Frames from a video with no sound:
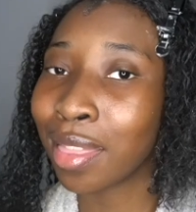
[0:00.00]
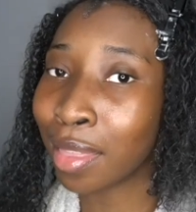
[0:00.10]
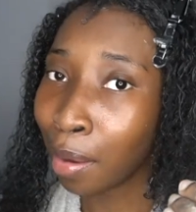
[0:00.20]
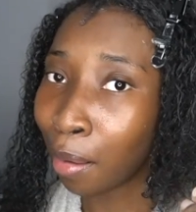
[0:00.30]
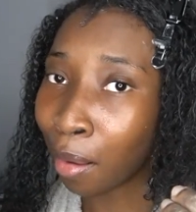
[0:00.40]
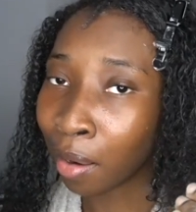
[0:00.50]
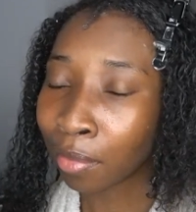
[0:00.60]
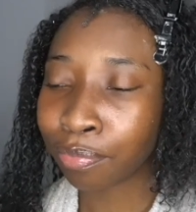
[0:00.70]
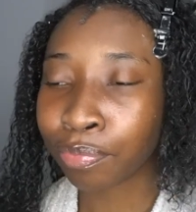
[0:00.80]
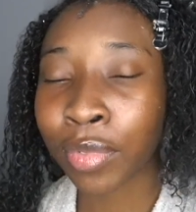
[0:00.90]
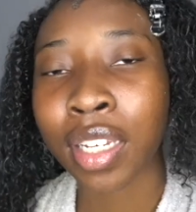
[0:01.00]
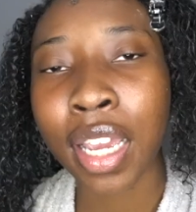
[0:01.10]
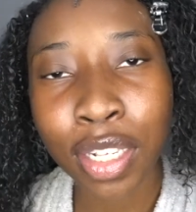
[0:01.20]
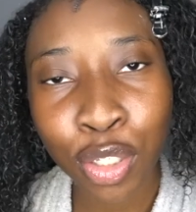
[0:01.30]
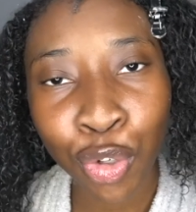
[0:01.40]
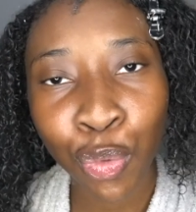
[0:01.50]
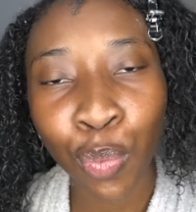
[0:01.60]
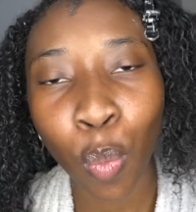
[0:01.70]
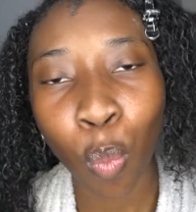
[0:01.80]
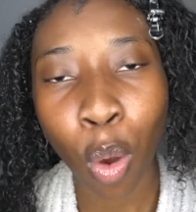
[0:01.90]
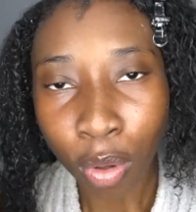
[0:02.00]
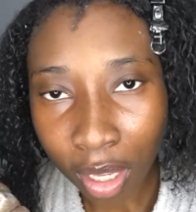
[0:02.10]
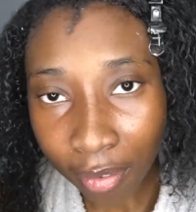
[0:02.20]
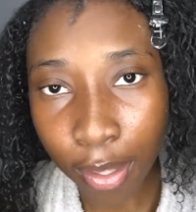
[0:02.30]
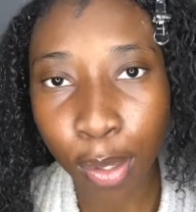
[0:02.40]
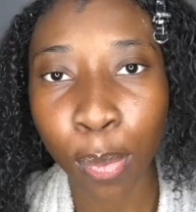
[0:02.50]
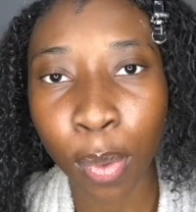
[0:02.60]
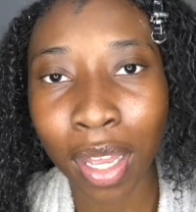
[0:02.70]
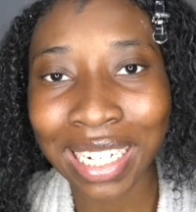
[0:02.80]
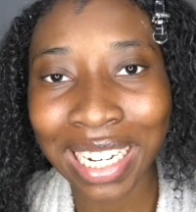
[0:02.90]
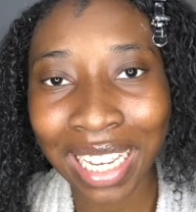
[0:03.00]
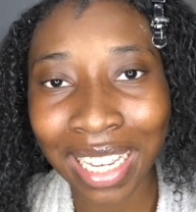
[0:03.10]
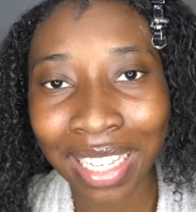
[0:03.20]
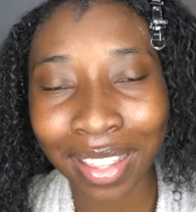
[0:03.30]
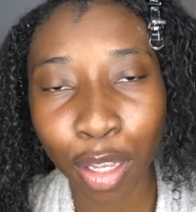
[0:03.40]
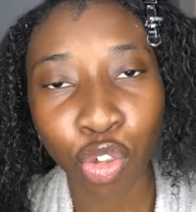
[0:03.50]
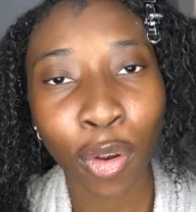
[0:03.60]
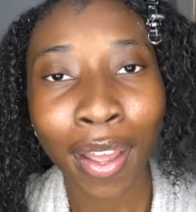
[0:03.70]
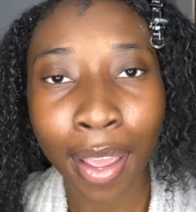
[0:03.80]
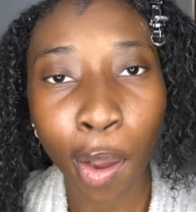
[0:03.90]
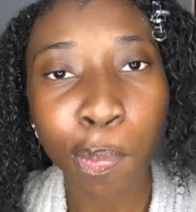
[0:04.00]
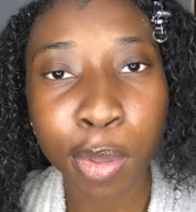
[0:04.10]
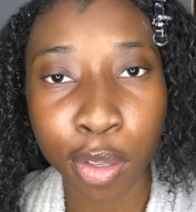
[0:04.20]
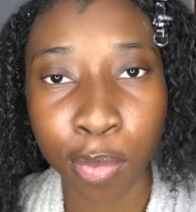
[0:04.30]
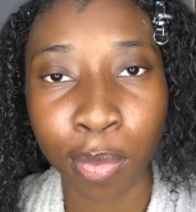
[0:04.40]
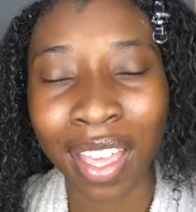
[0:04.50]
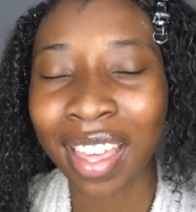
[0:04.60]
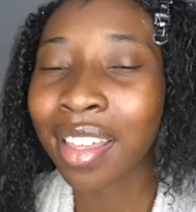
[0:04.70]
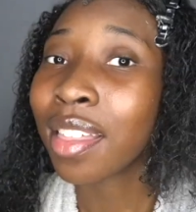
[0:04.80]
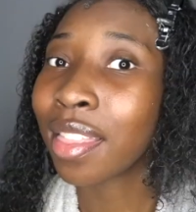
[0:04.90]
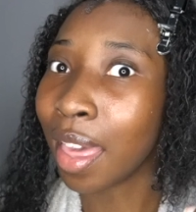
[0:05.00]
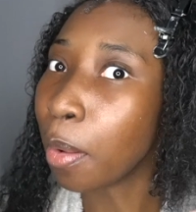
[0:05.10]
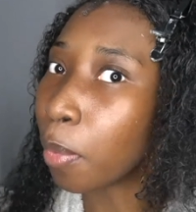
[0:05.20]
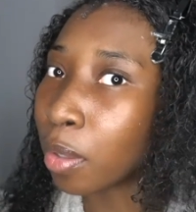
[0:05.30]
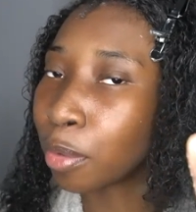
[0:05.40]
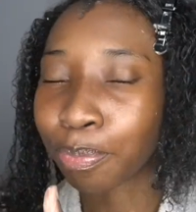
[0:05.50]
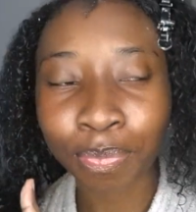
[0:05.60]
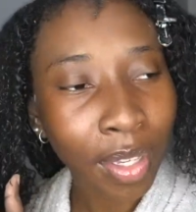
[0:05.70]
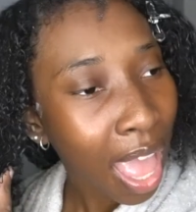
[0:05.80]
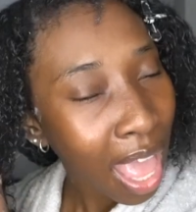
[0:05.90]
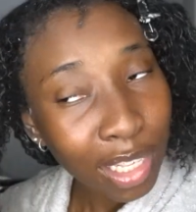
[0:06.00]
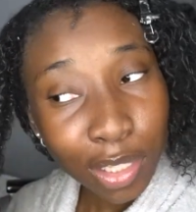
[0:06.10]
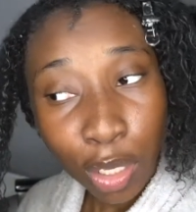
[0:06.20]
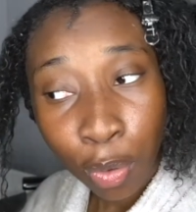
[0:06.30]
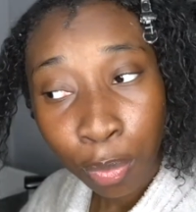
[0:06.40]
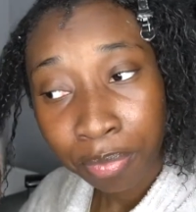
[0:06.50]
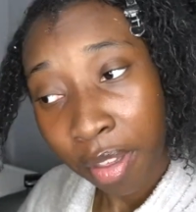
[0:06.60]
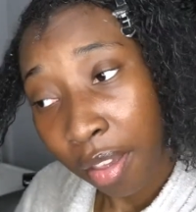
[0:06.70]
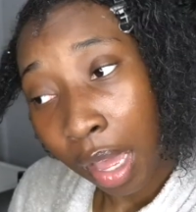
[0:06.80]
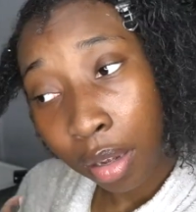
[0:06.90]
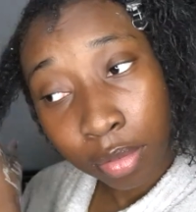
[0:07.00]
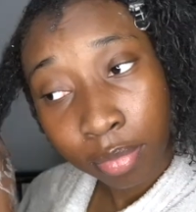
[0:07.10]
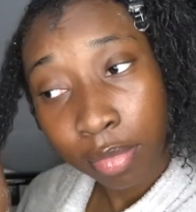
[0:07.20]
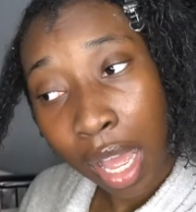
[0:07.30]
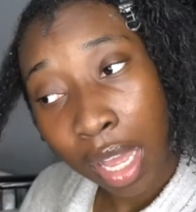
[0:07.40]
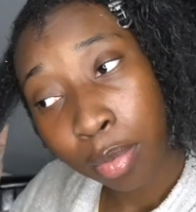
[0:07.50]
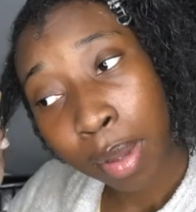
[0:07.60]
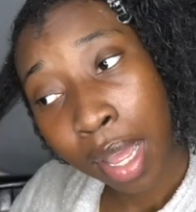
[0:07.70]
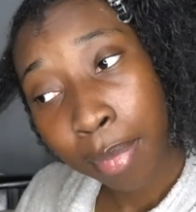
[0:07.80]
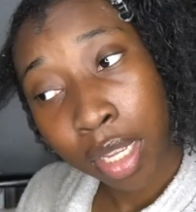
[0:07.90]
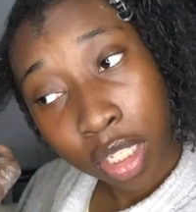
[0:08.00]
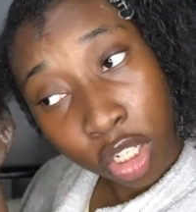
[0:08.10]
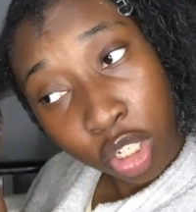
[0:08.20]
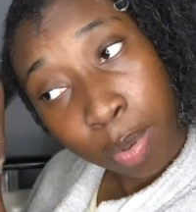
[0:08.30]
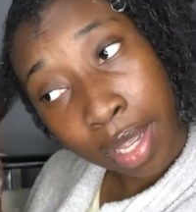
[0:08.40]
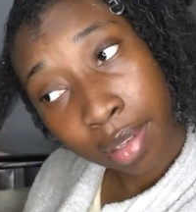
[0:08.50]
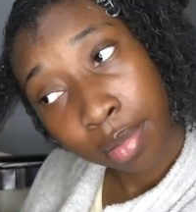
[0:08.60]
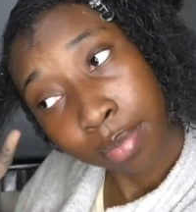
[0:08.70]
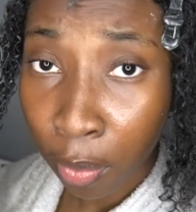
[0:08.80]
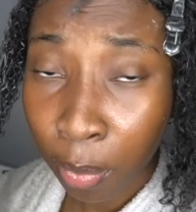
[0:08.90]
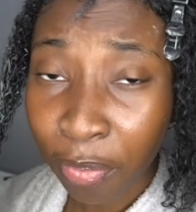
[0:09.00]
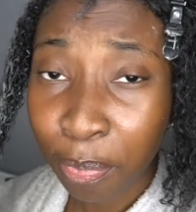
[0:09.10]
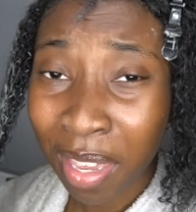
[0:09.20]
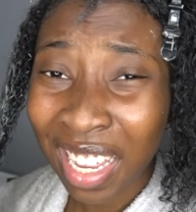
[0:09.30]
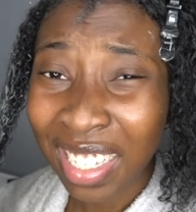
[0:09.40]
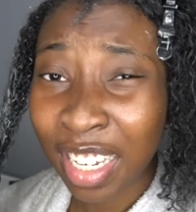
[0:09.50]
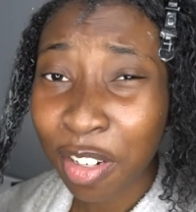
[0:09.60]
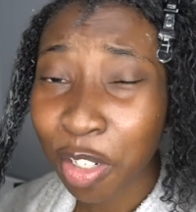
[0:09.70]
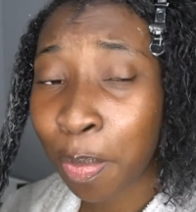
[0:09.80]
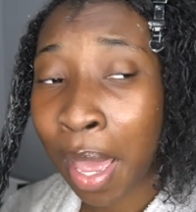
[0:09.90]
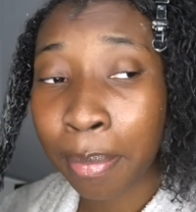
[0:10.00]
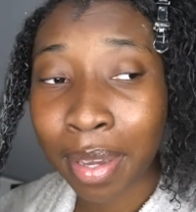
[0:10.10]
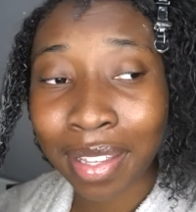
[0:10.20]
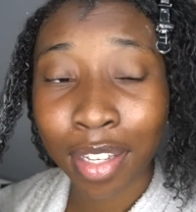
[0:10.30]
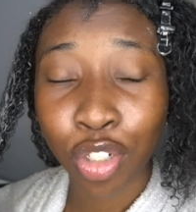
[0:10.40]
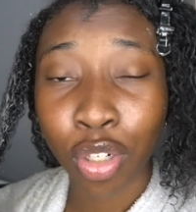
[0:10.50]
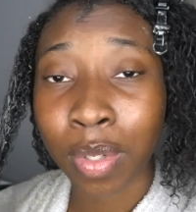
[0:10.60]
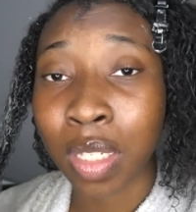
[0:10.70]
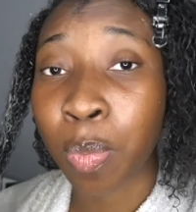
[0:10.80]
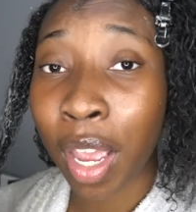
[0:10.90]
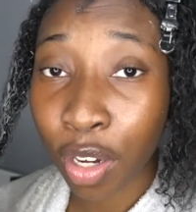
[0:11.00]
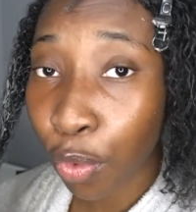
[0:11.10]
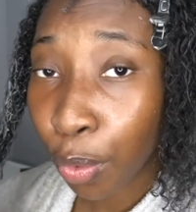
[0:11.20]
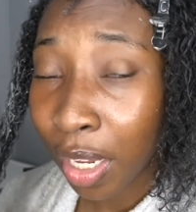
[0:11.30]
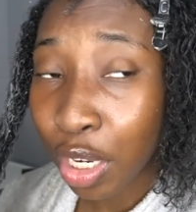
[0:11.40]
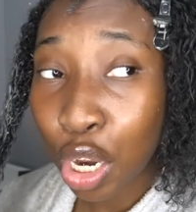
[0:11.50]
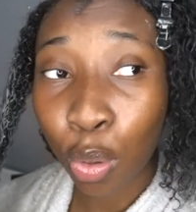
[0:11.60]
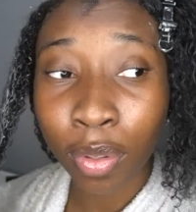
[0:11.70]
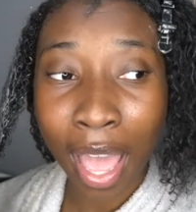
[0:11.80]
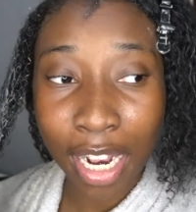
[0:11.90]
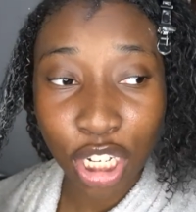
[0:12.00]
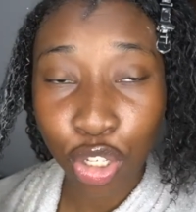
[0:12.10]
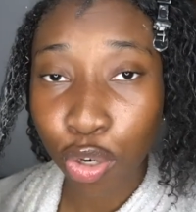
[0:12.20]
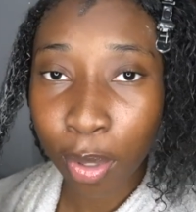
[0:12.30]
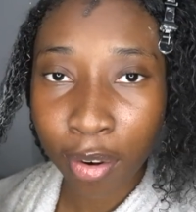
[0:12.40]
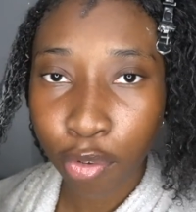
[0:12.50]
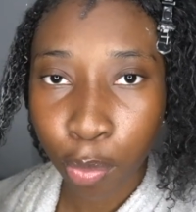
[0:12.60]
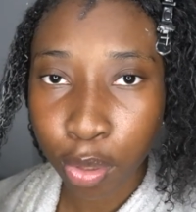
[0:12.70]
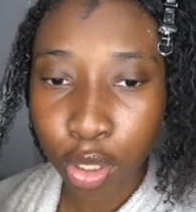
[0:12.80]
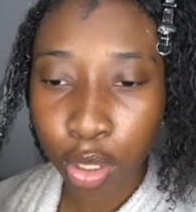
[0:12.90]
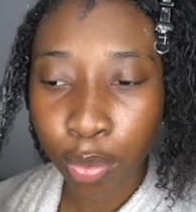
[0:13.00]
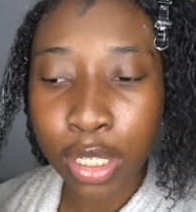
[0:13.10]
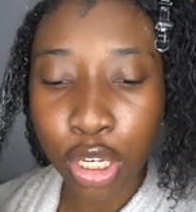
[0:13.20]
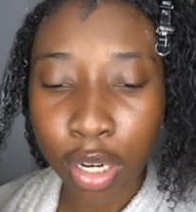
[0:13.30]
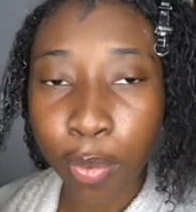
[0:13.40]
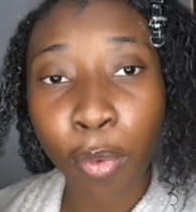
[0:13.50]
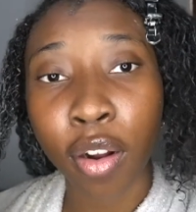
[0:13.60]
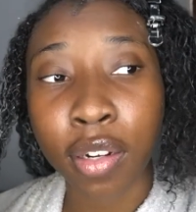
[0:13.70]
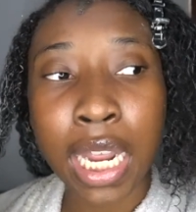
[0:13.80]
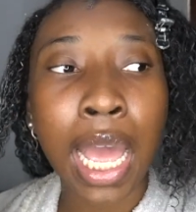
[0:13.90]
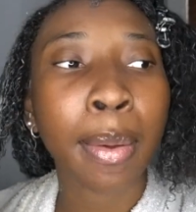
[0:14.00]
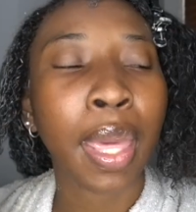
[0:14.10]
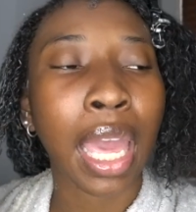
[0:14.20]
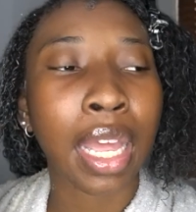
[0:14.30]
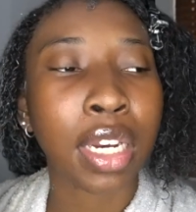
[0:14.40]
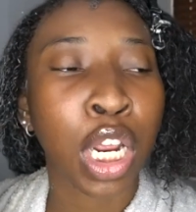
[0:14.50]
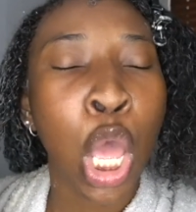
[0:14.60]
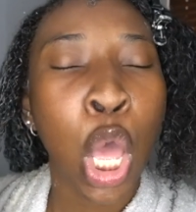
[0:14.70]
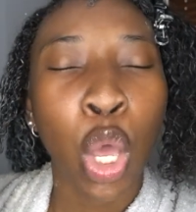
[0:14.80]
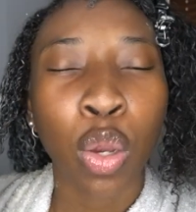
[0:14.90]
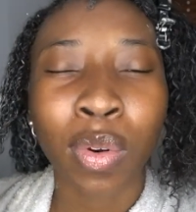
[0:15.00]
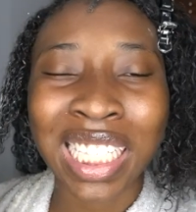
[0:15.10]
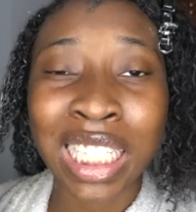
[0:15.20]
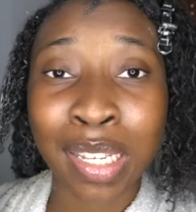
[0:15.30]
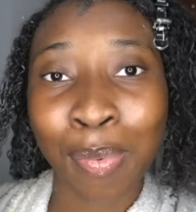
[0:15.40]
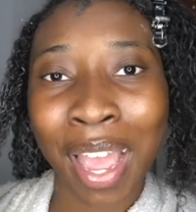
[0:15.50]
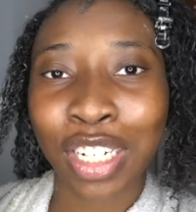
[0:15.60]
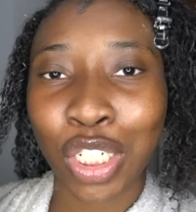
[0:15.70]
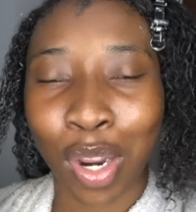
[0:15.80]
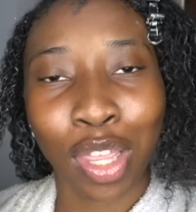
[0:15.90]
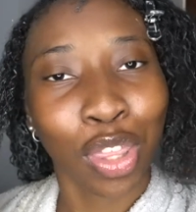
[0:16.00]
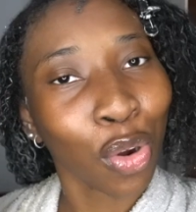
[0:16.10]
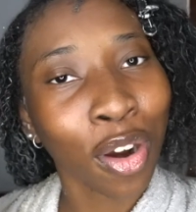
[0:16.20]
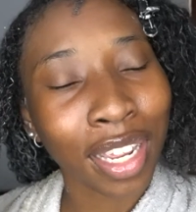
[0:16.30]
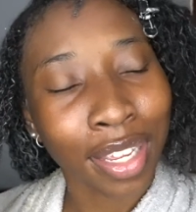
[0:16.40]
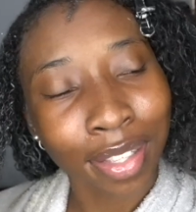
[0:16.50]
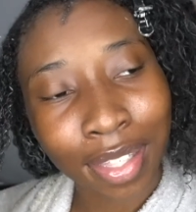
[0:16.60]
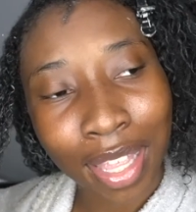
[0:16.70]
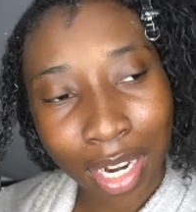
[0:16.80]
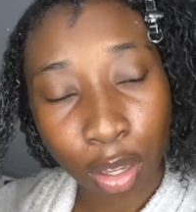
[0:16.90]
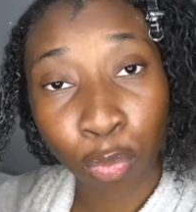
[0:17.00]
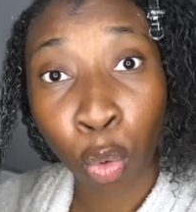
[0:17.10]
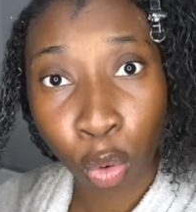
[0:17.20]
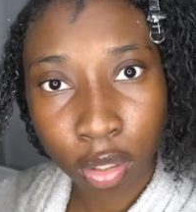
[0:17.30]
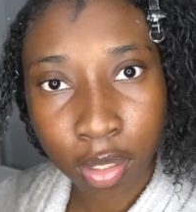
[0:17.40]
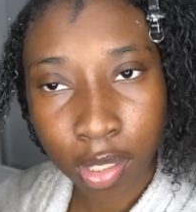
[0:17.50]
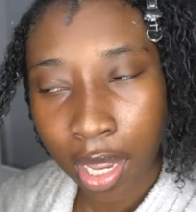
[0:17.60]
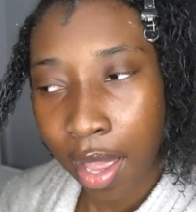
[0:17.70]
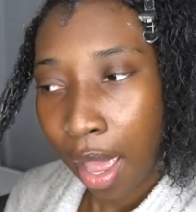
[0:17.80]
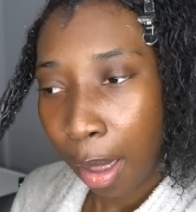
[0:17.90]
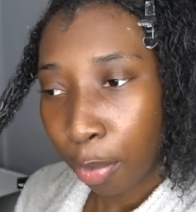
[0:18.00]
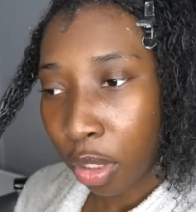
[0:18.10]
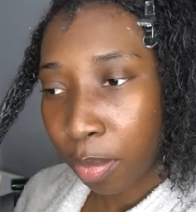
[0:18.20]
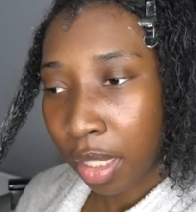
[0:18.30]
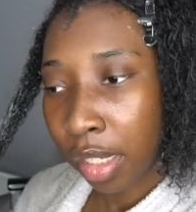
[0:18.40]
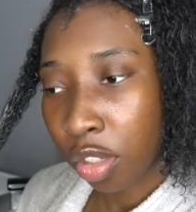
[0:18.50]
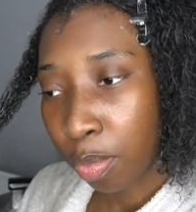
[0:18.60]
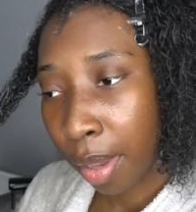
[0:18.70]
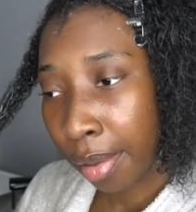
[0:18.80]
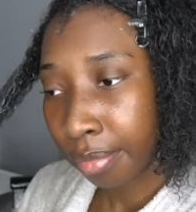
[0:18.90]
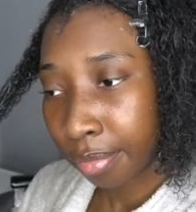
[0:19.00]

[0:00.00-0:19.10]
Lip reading: They are. Guess who won't give you a D? They'll try to help you. They will. So I don't mind being a teacher's pet. So if being a teacher's pet means that you're respectful and don't like just do whatever you want to do and turn in work on time and respect your authorities, then of course I'm going to be a teacher's pet.